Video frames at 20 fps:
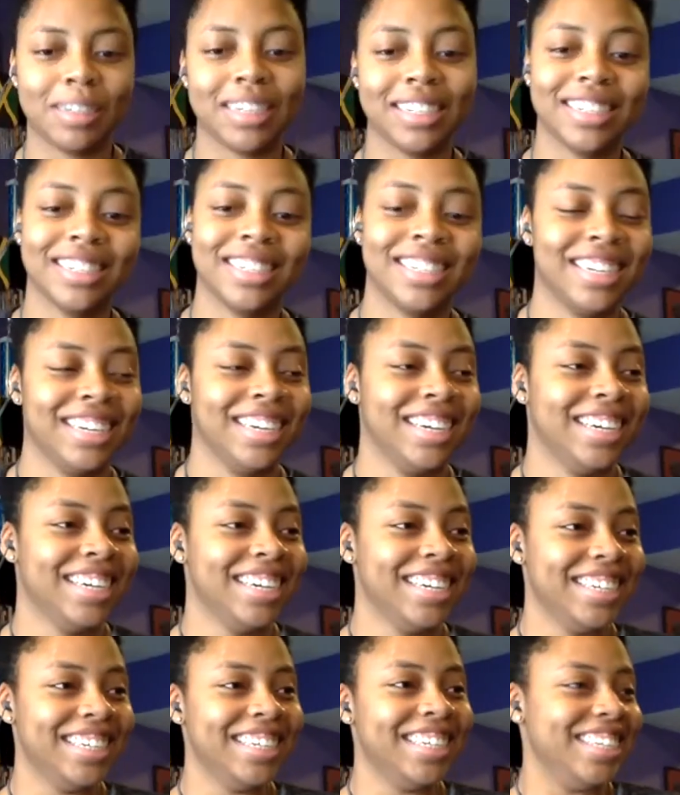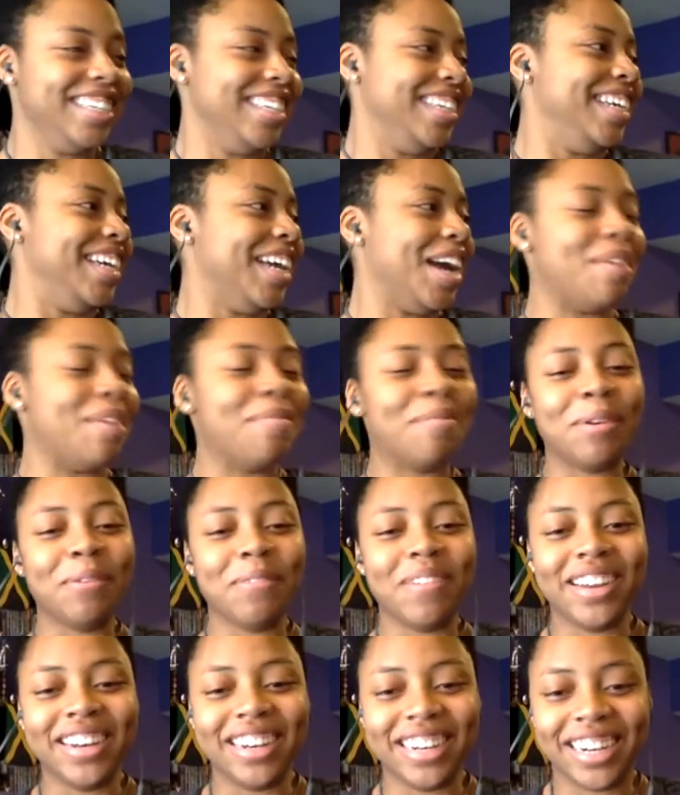I mean, you got me
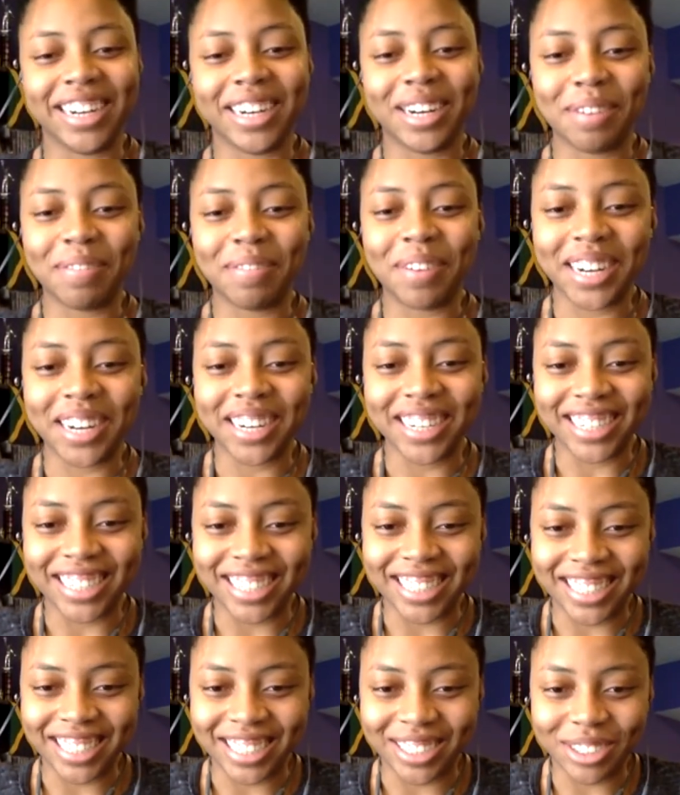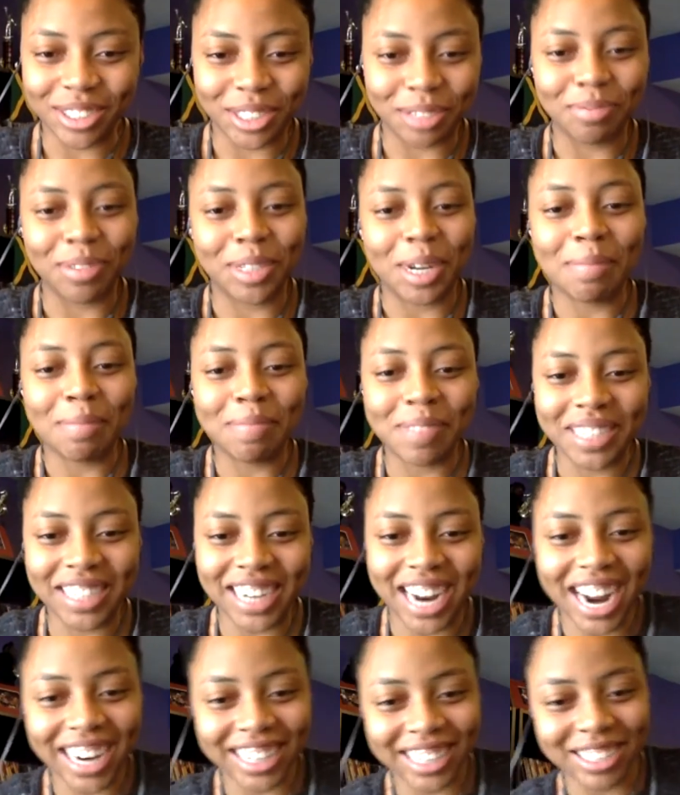wanting to get up here and do some jumping
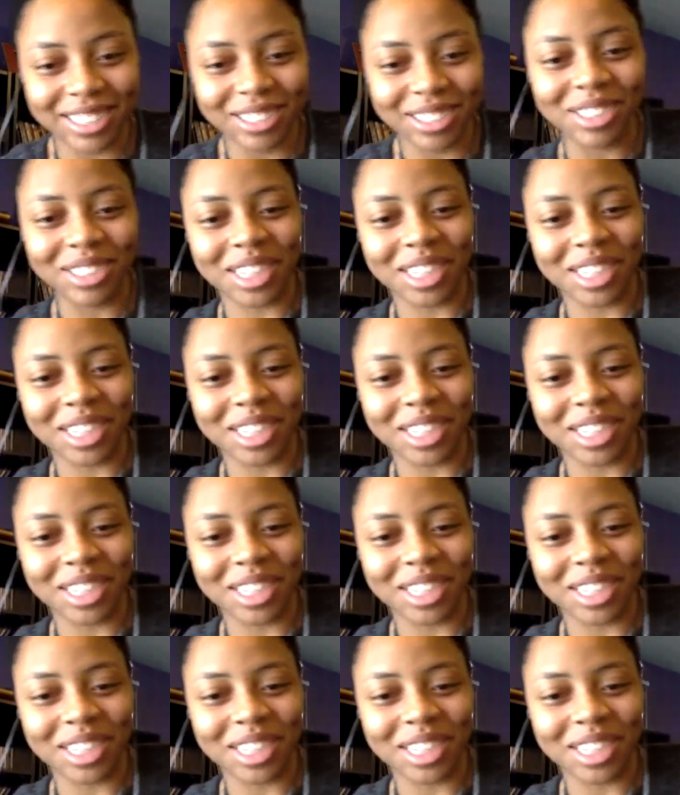jacks and do